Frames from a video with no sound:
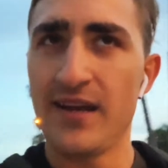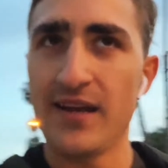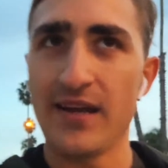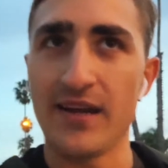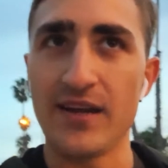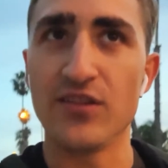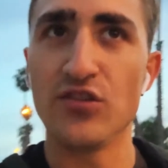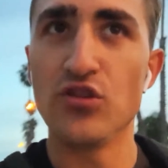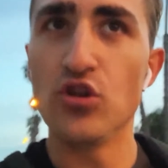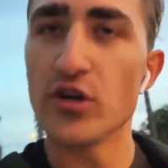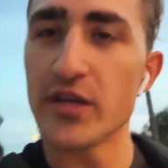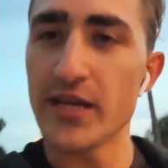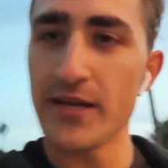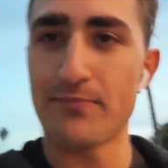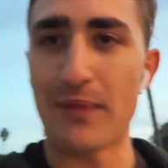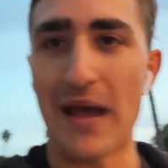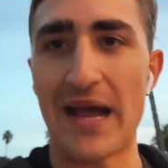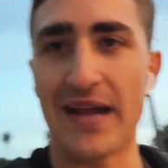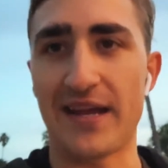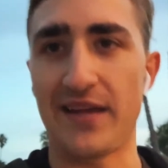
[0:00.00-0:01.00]
and looking
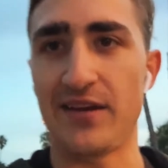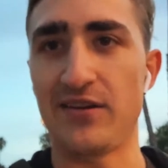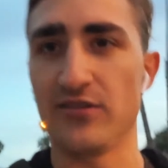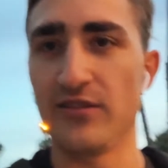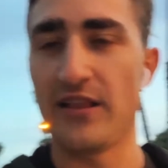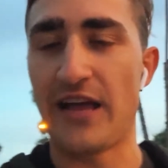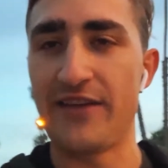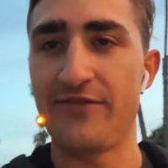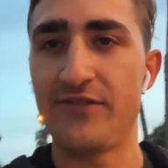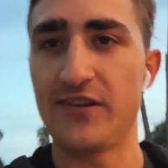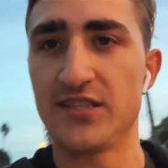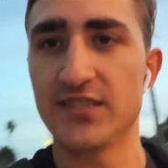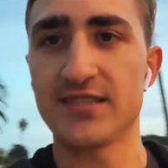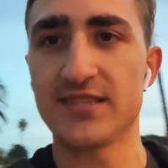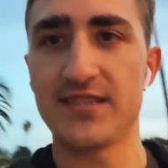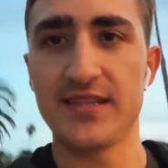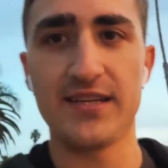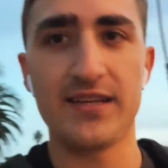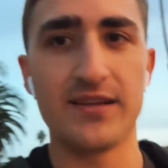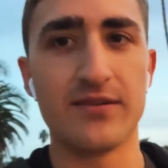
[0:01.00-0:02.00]
back at your life and just
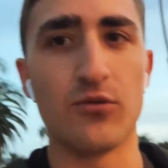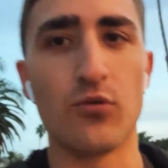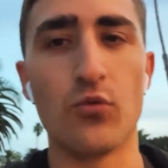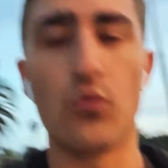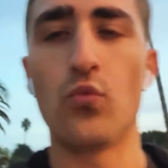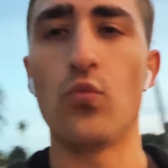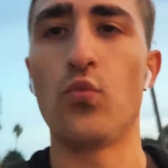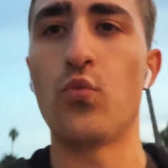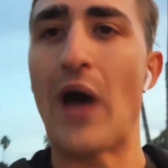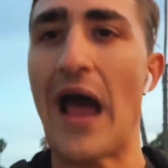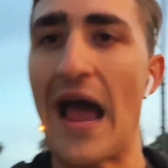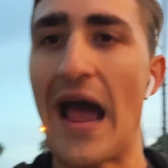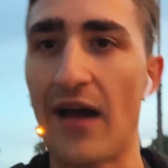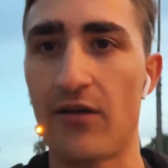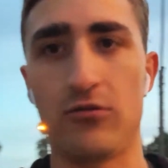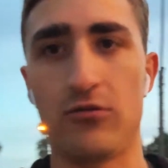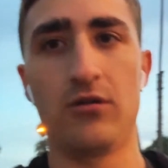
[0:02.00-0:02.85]
thinking, wow,